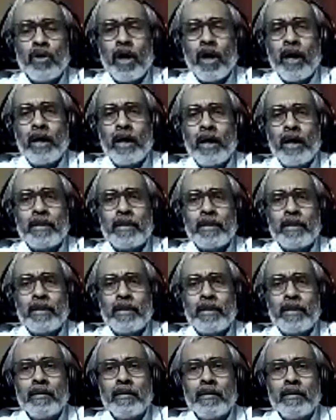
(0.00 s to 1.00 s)
now
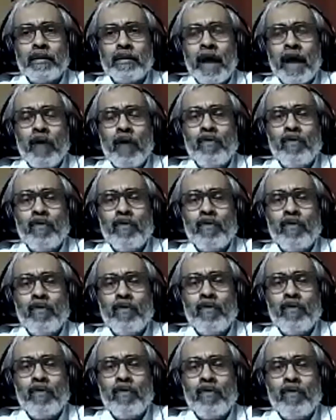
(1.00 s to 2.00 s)
we are now we are
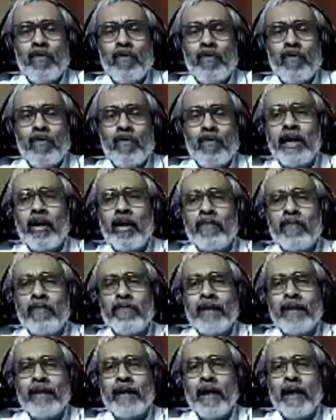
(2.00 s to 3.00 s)
hearing of that
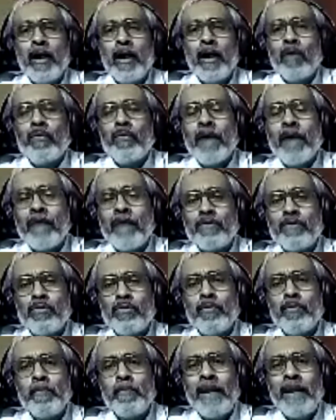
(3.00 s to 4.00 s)
we have to build
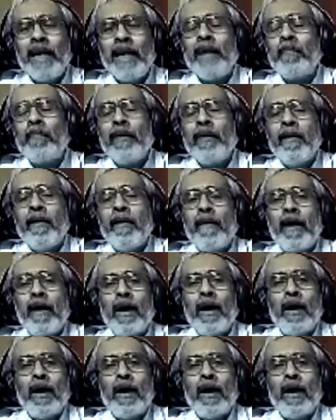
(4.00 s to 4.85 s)
up a uh,